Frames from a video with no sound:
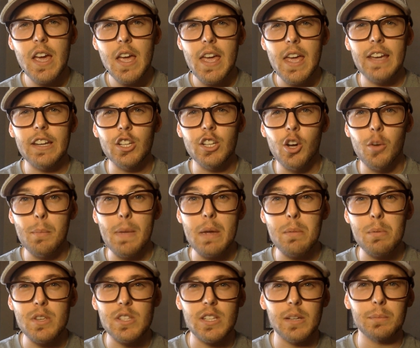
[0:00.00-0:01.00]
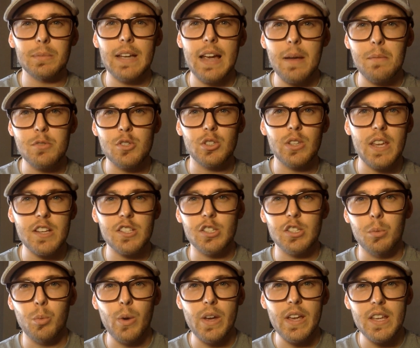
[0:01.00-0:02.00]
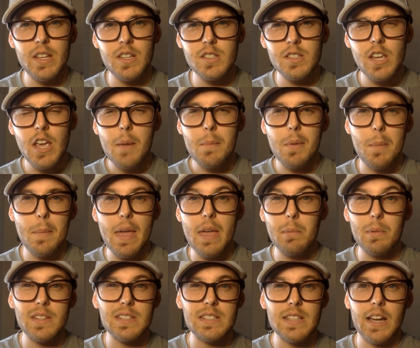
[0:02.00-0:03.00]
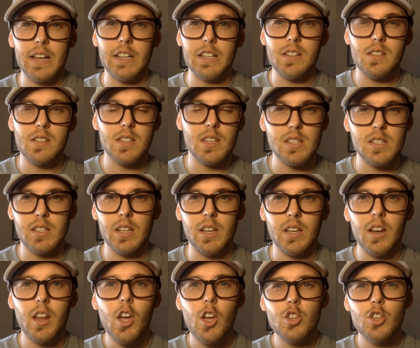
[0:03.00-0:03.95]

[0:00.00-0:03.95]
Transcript: and maybe sometimes you take some wins, but maybe it's not consistent.